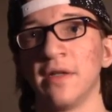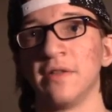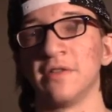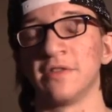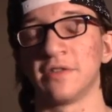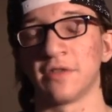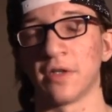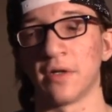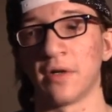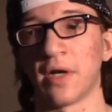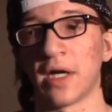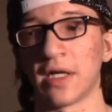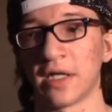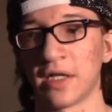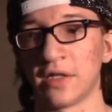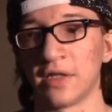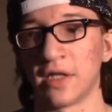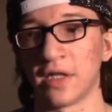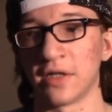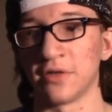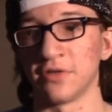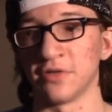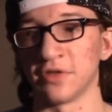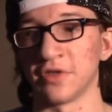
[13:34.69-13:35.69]
So I
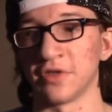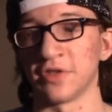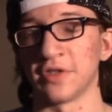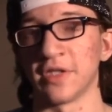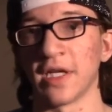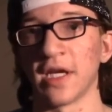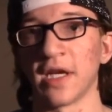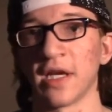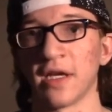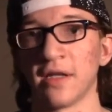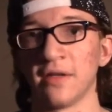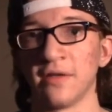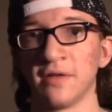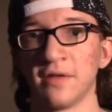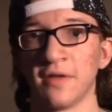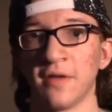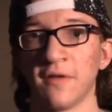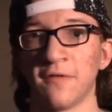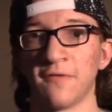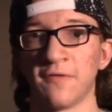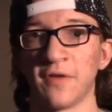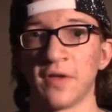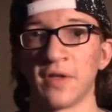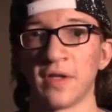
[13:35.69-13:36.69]
understand
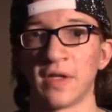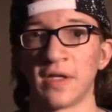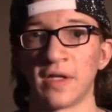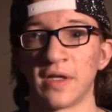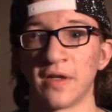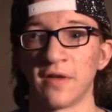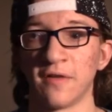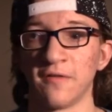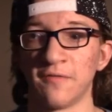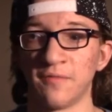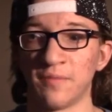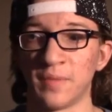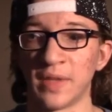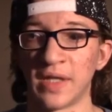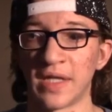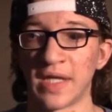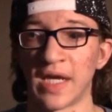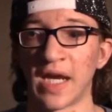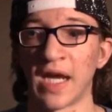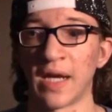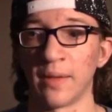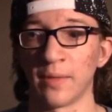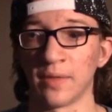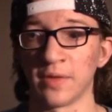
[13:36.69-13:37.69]
the feeling of being
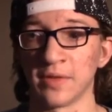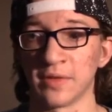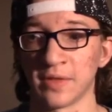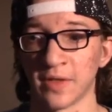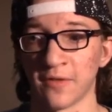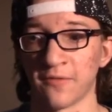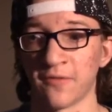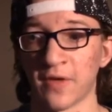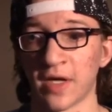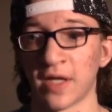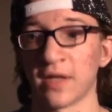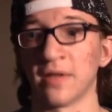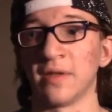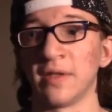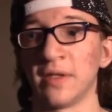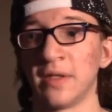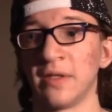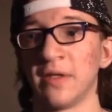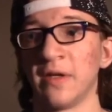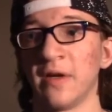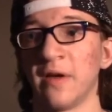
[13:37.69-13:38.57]
able to finally